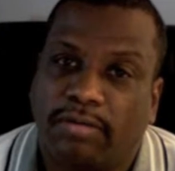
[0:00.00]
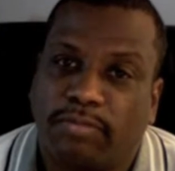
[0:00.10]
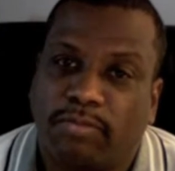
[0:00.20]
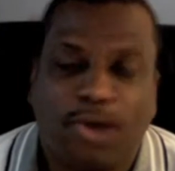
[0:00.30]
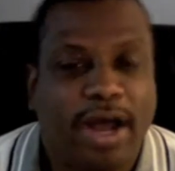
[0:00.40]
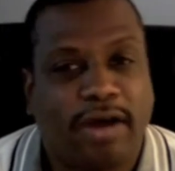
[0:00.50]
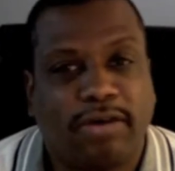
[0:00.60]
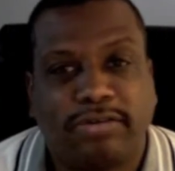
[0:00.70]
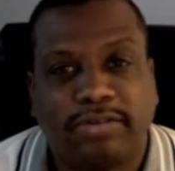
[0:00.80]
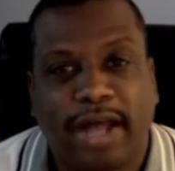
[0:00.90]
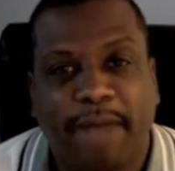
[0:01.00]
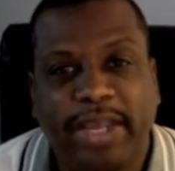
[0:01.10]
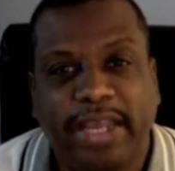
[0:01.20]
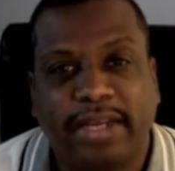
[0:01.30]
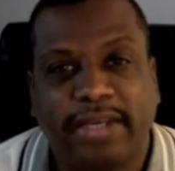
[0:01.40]
Wow. I
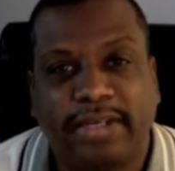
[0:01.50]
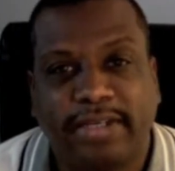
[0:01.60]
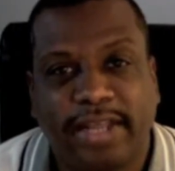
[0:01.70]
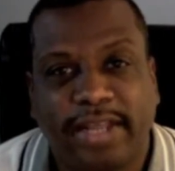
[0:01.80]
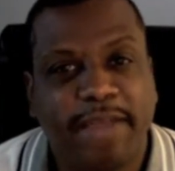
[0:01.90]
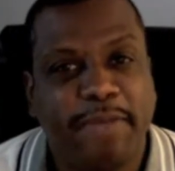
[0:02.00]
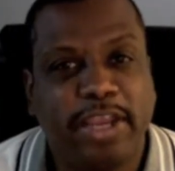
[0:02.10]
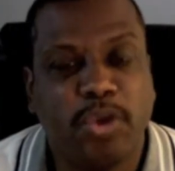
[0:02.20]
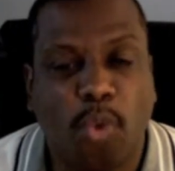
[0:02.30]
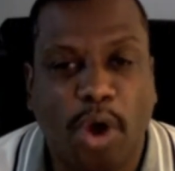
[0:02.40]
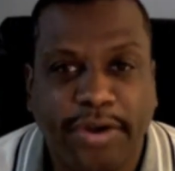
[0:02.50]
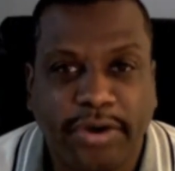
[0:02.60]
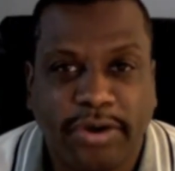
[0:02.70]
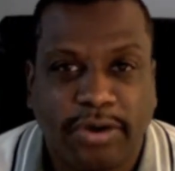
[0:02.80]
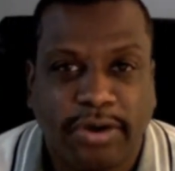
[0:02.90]
mean, doesn't that make you wonder?